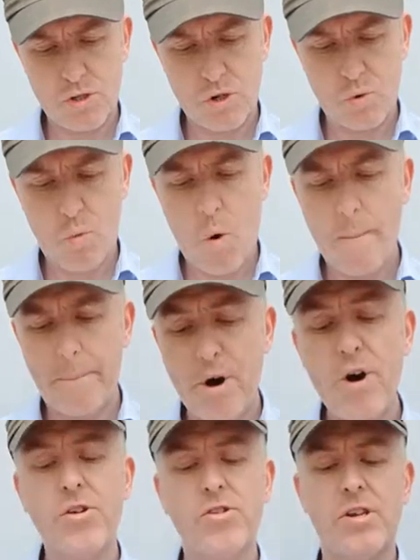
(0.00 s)
What
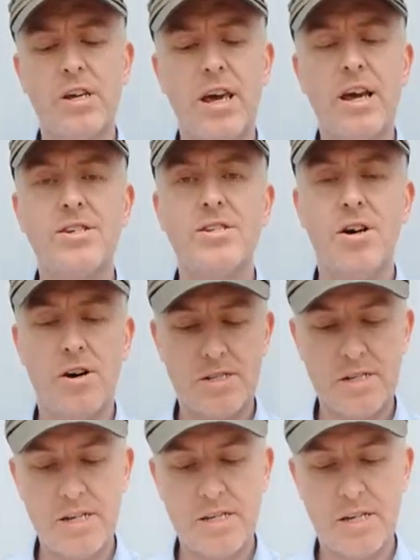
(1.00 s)
person
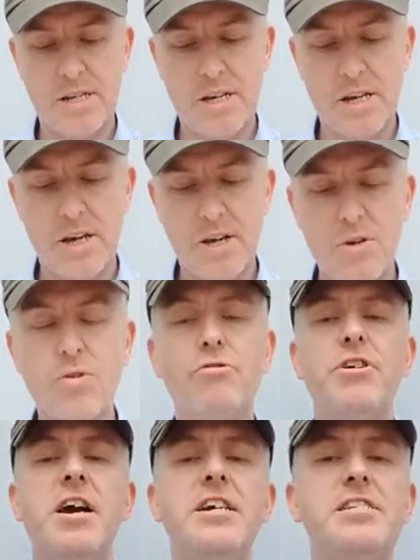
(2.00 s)
kickstarted your
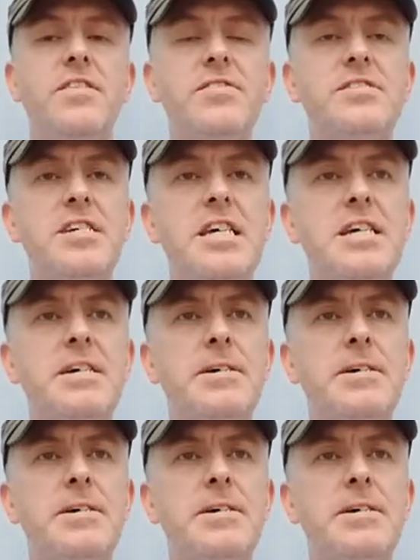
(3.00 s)
creativity?